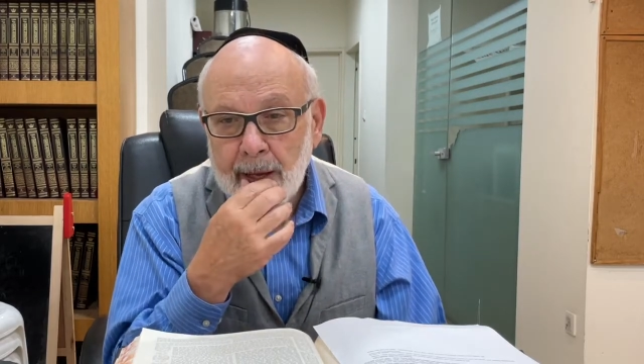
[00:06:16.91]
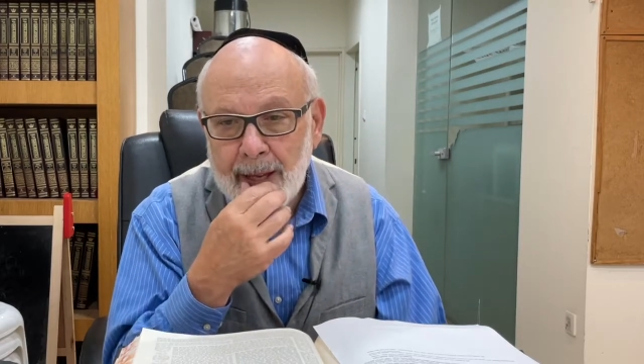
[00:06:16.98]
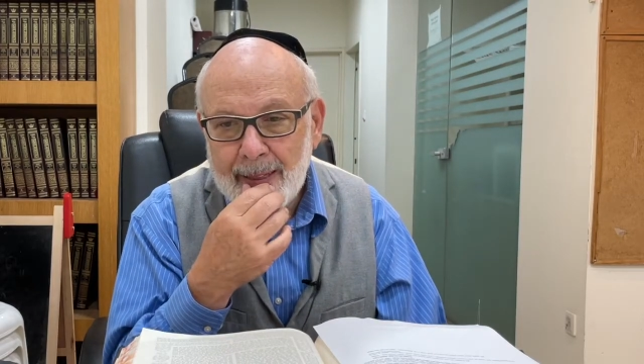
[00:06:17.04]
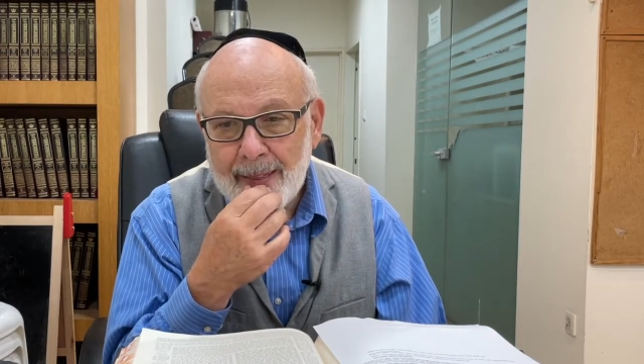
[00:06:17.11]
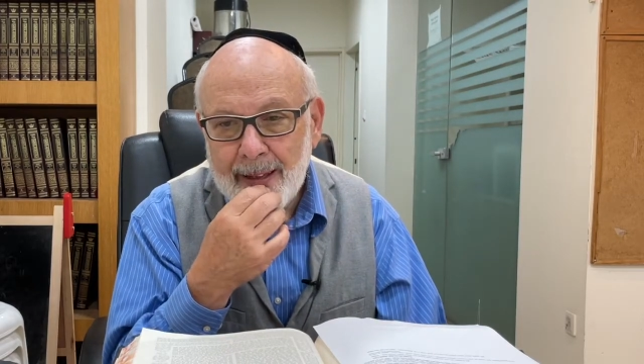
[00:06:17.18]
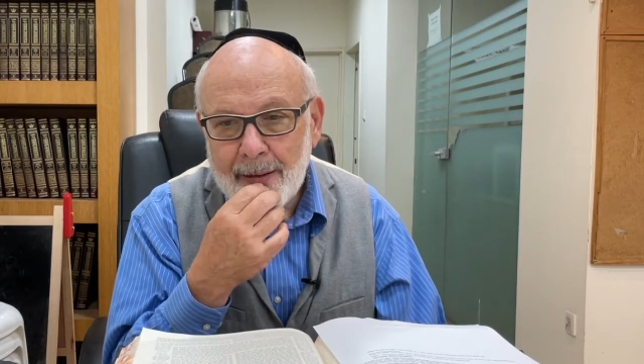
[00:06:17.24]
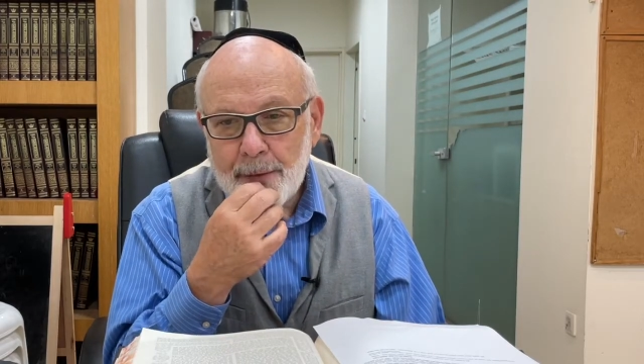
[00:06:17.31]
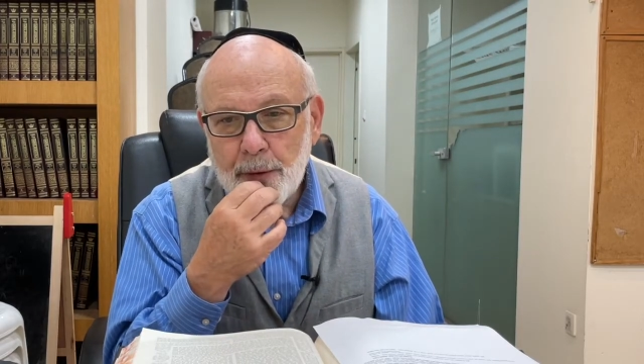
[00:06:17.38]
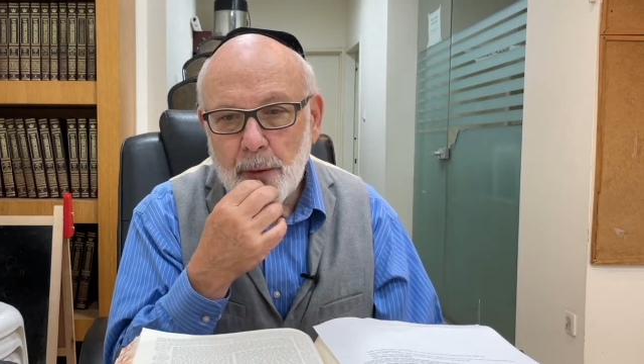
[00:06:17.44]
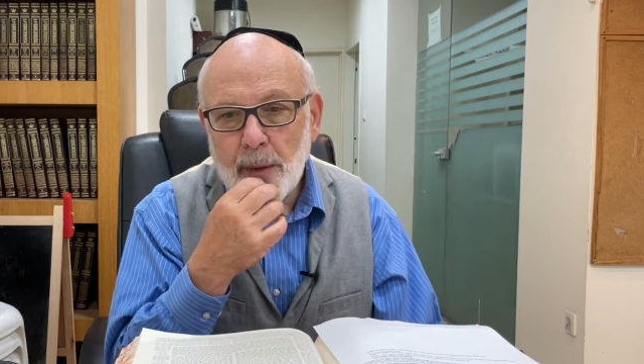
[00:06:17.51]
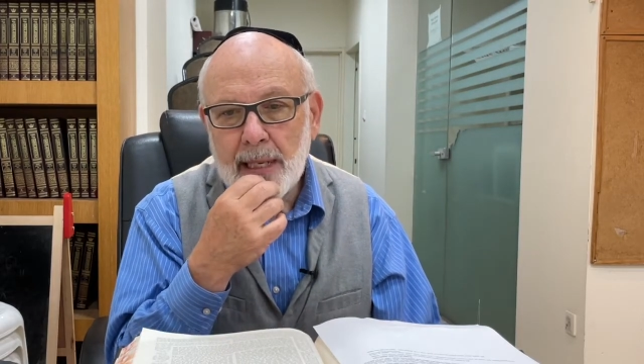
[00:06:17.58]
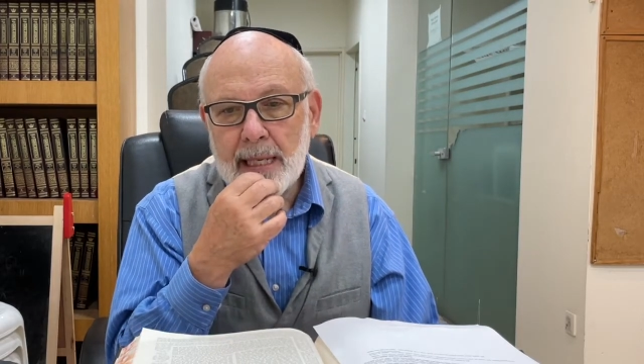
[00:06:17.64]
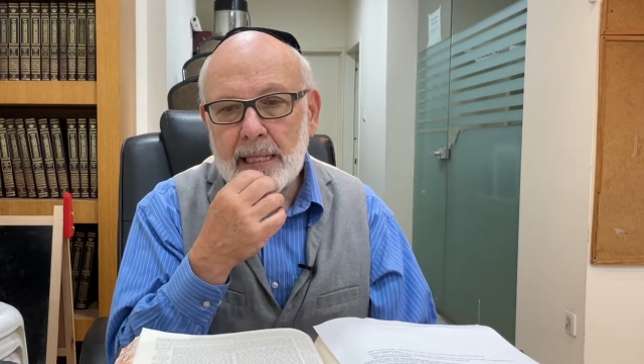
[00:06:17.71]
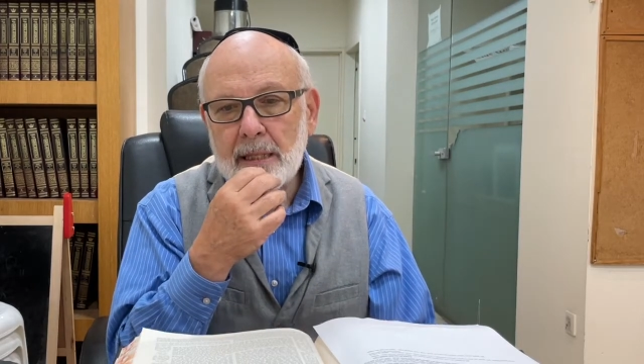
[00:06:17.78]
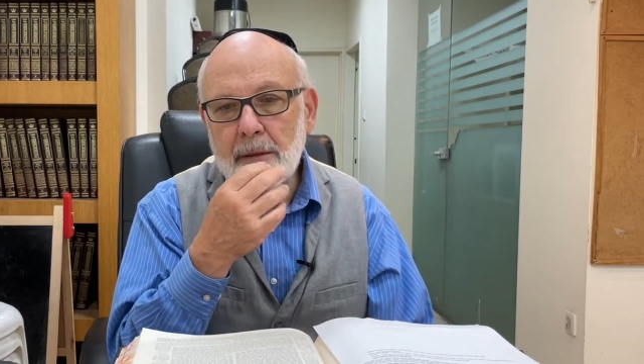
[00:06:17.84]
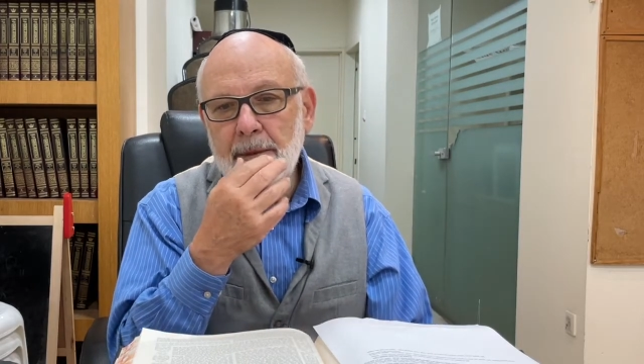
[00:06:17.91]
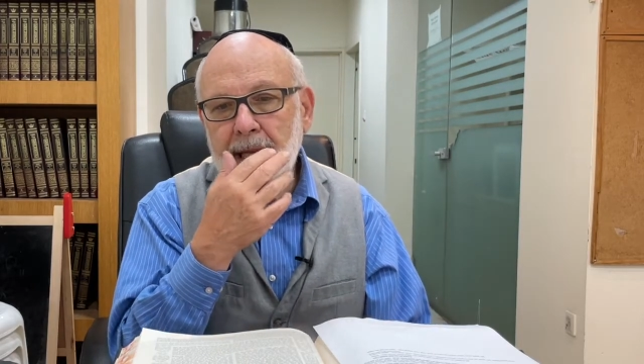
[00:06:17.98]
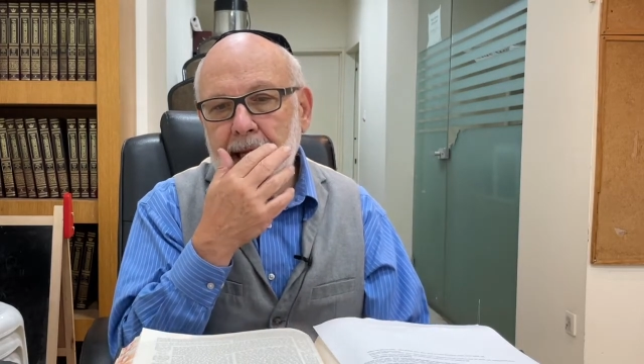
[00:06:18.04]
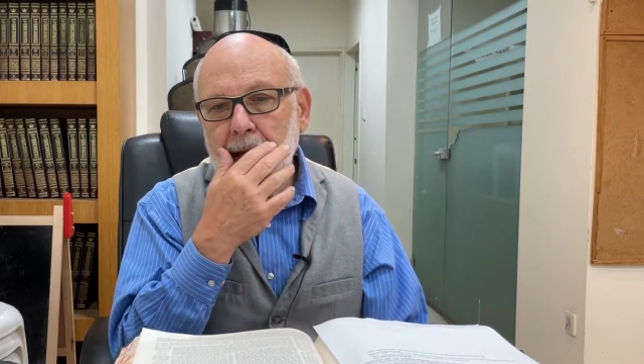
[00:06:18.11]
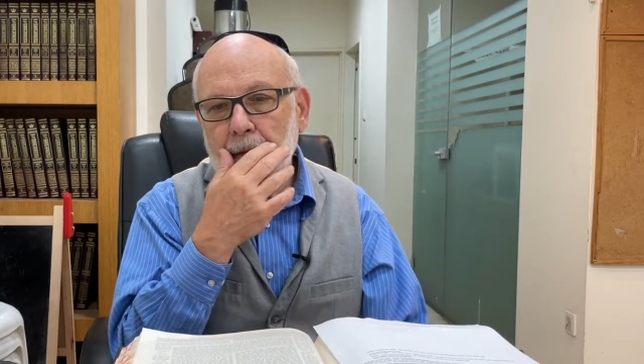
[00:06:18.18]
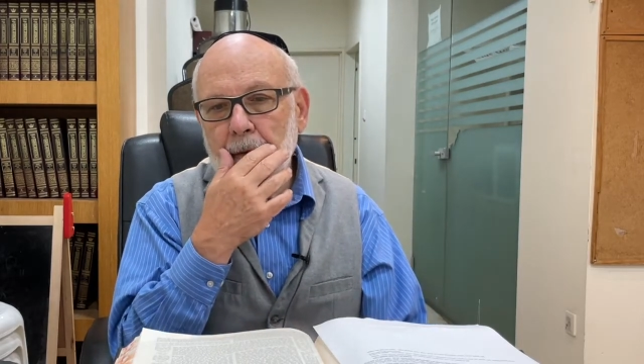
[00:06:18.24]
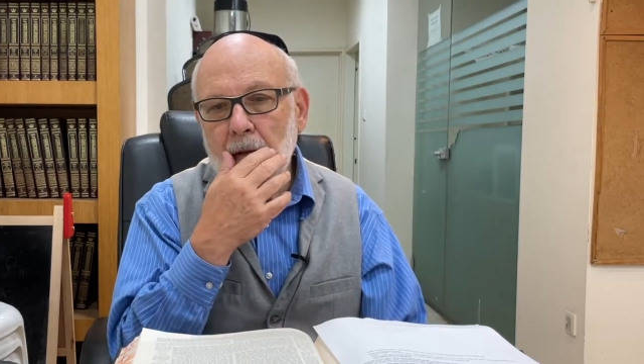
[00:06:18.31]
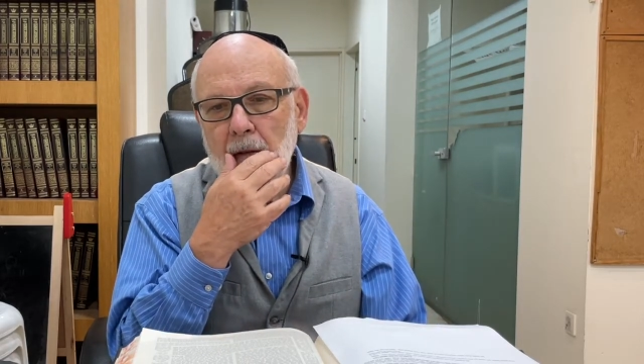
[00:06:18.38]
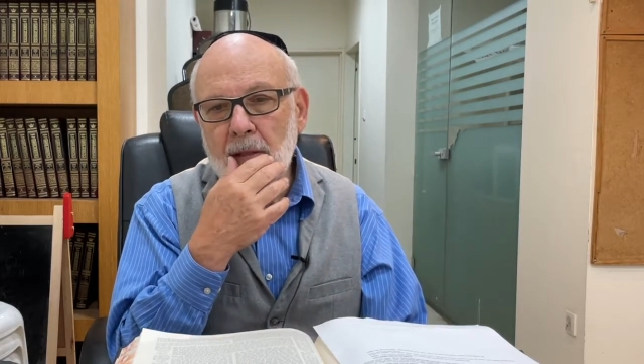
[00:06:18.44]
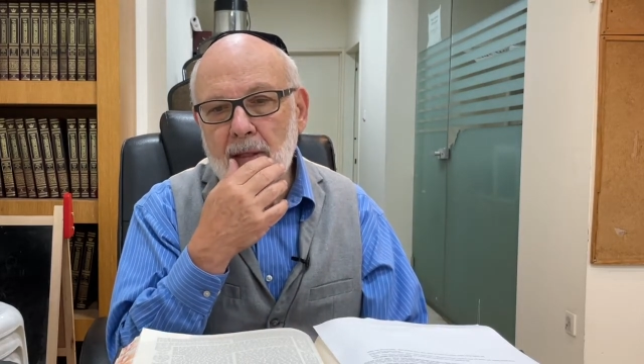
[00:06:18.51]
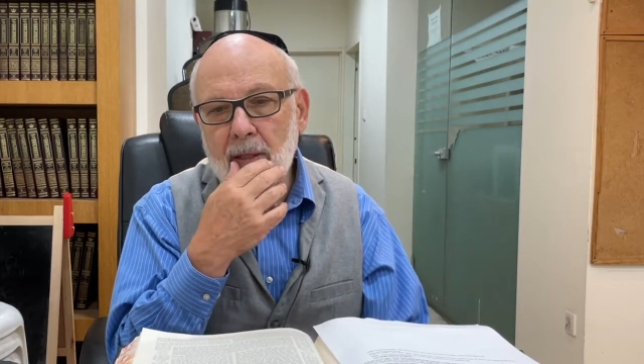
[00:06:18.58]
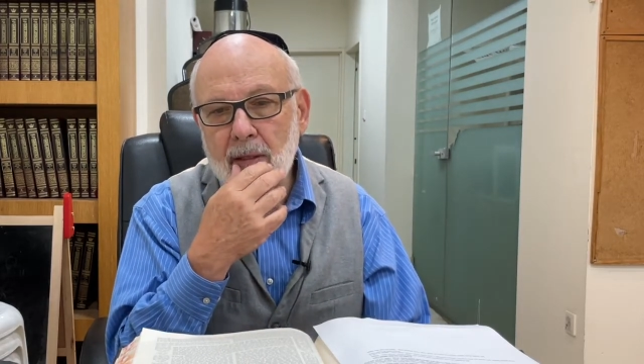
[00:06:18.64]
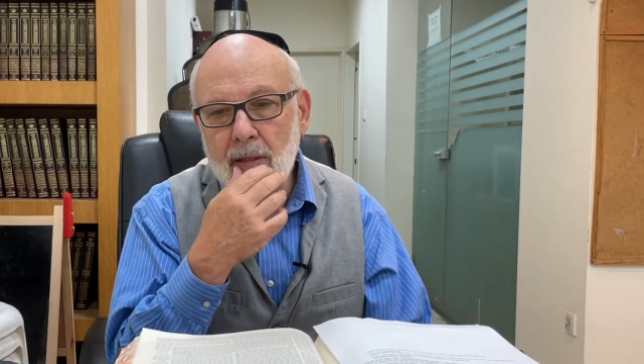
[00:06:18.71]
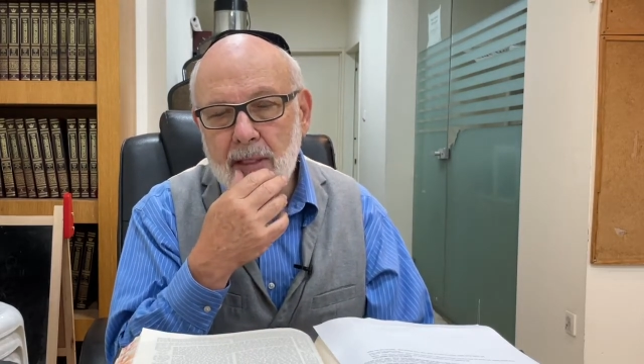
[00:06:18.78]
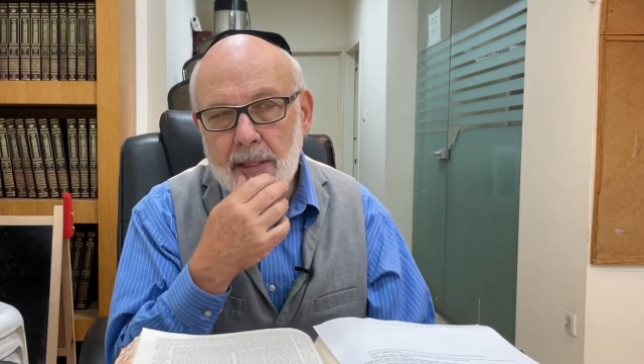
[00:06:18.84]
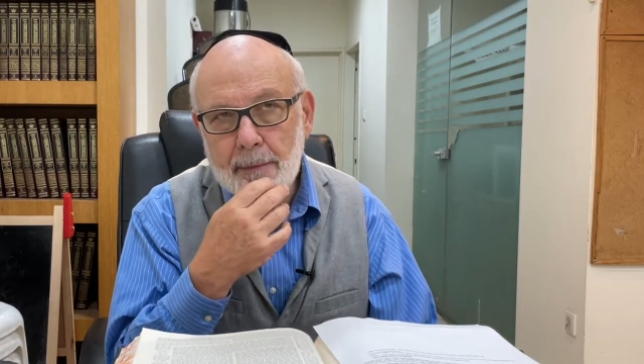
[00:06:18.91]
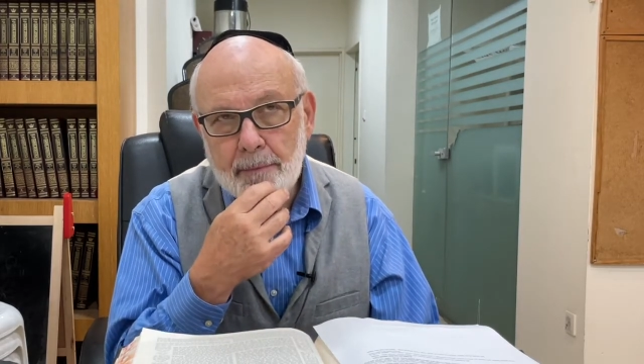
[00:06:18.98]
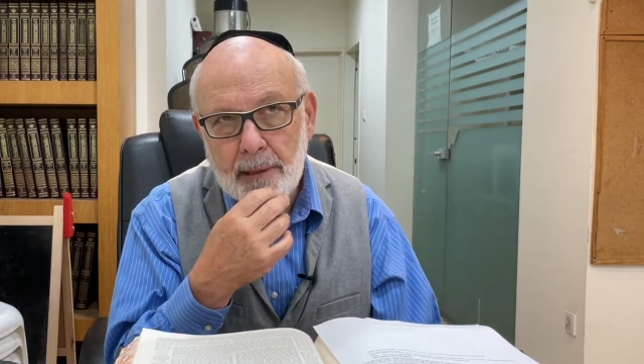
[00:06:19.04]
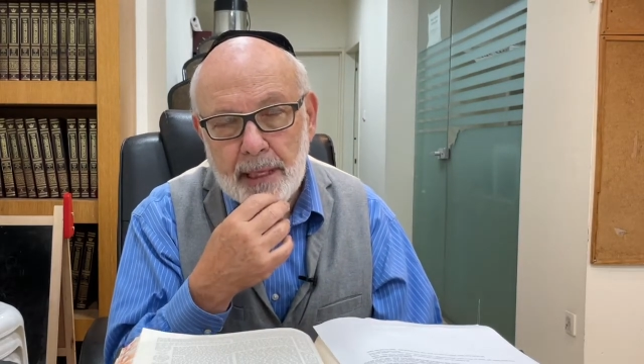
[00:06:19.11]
And therefore one has to be careful also to simply